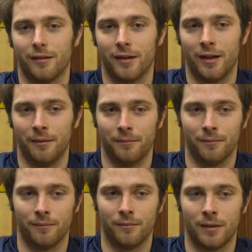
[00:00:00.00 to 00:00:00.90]
like an
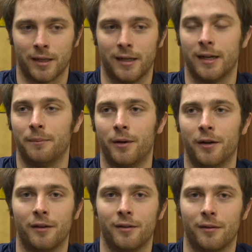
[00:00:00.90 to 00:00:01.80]

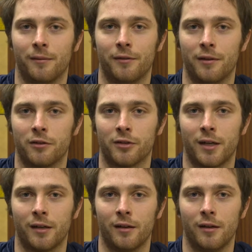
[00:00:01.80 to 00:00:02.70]
iPod or something, to
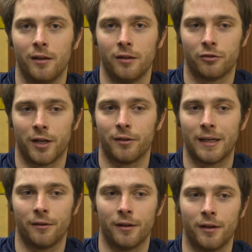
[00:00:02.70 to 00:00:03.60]
try and drown
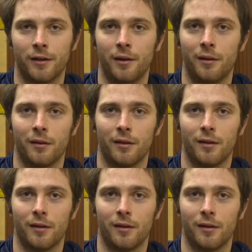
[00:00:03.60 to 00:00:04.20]
out the noise.